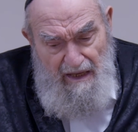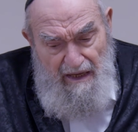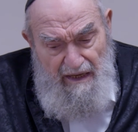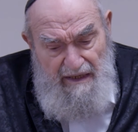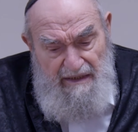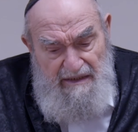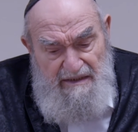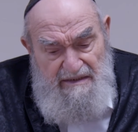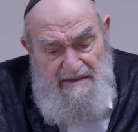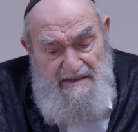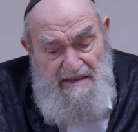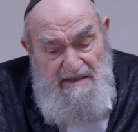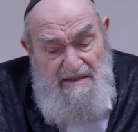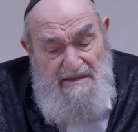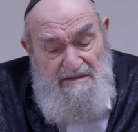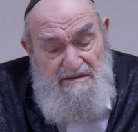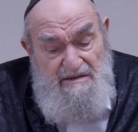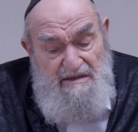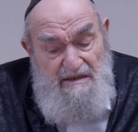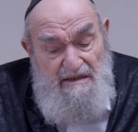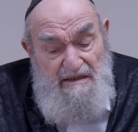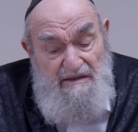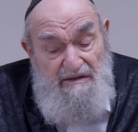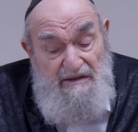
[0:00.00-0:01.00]
and it
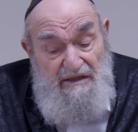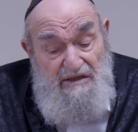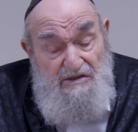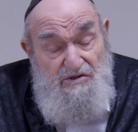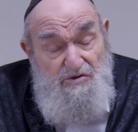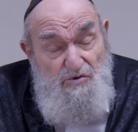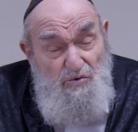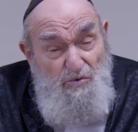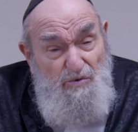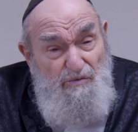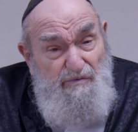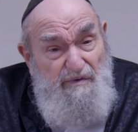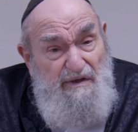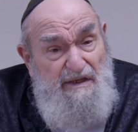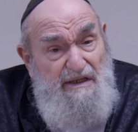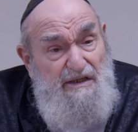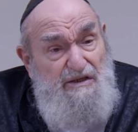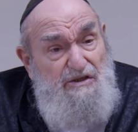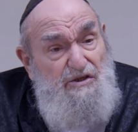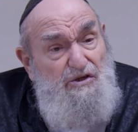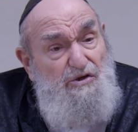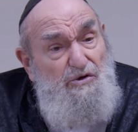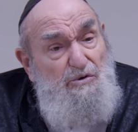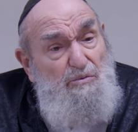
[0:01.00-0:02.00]
says, and this is all really
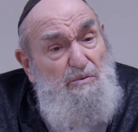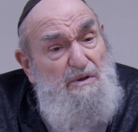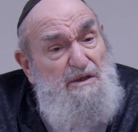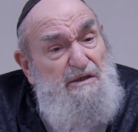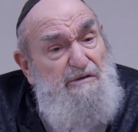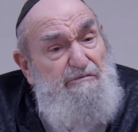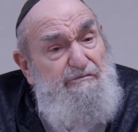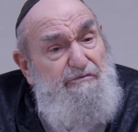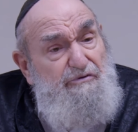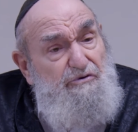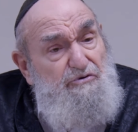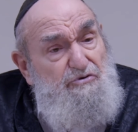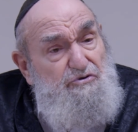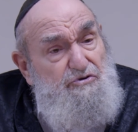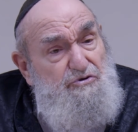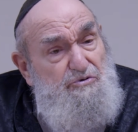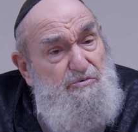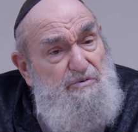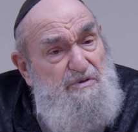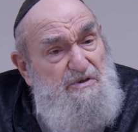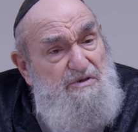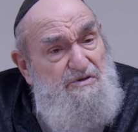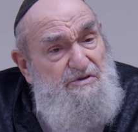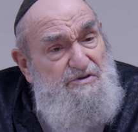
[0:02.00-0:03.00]
to know what the future
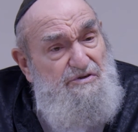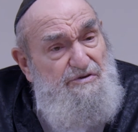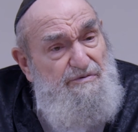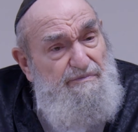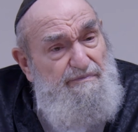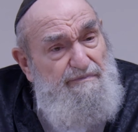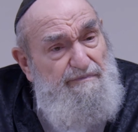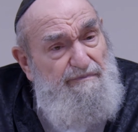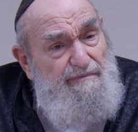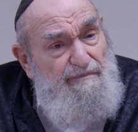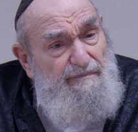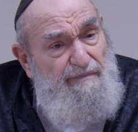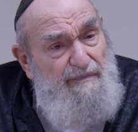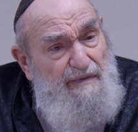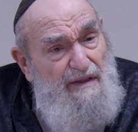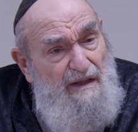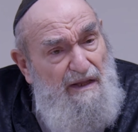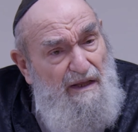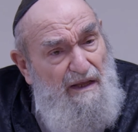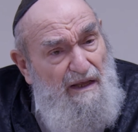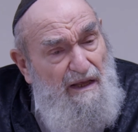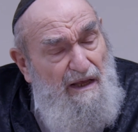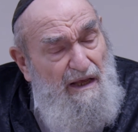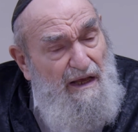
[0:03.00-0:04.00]
is.
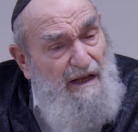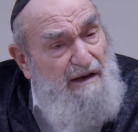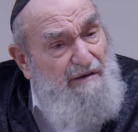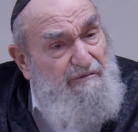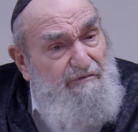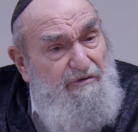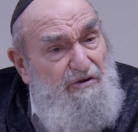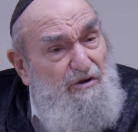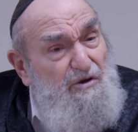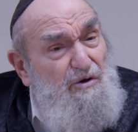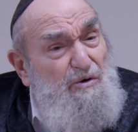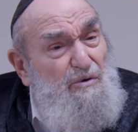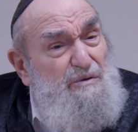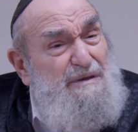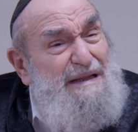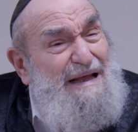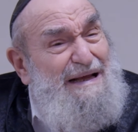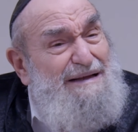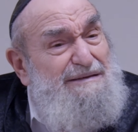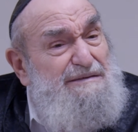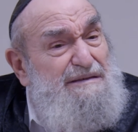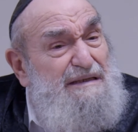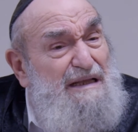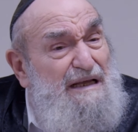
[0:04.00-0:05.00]
And if you go
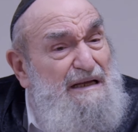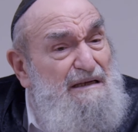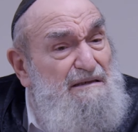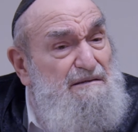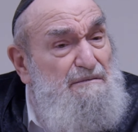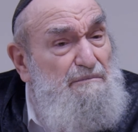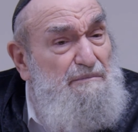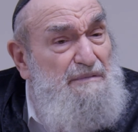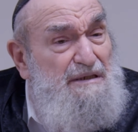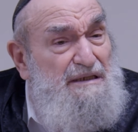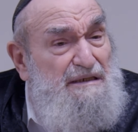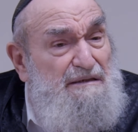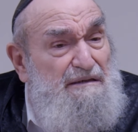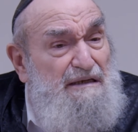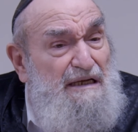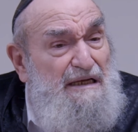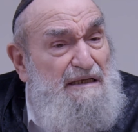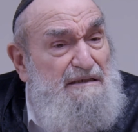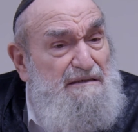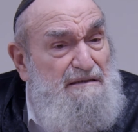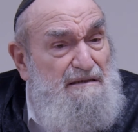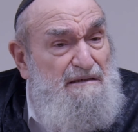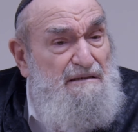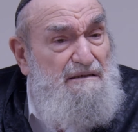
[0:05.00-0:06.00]
downtown
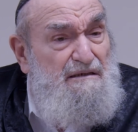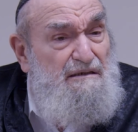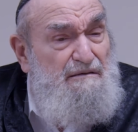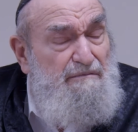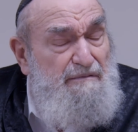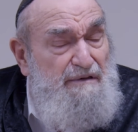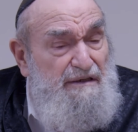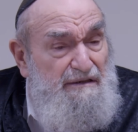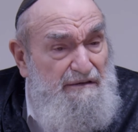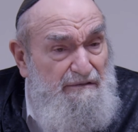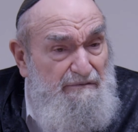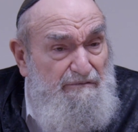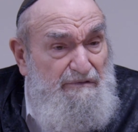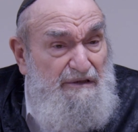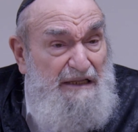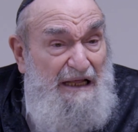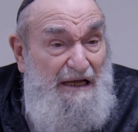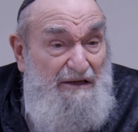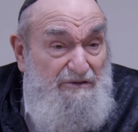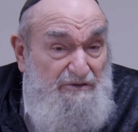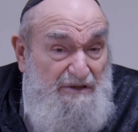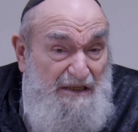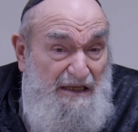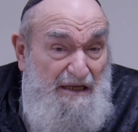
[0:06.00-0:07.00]
Manhattan, I mean
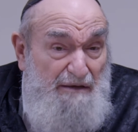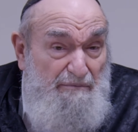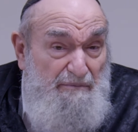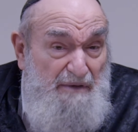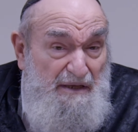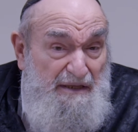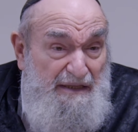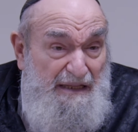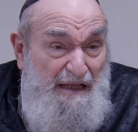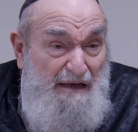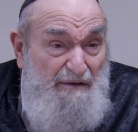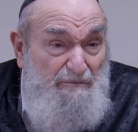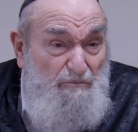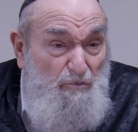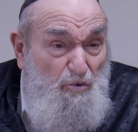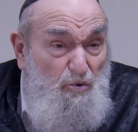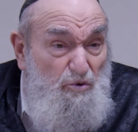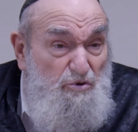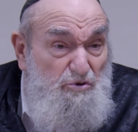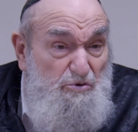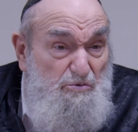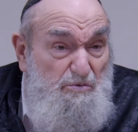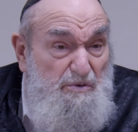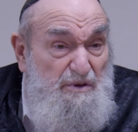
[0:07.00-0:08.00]
downtown, I mean down
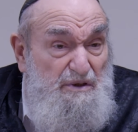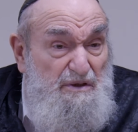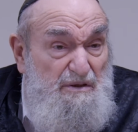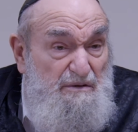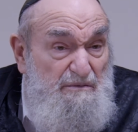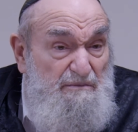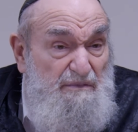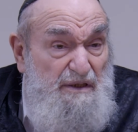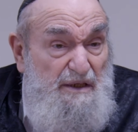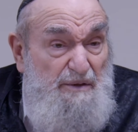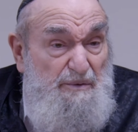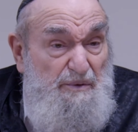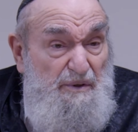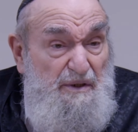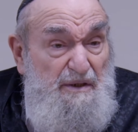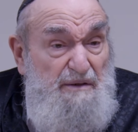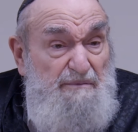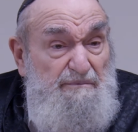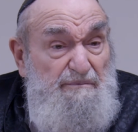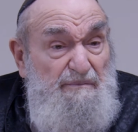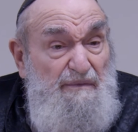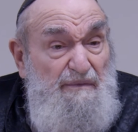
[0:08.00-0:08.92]
Wall Street area,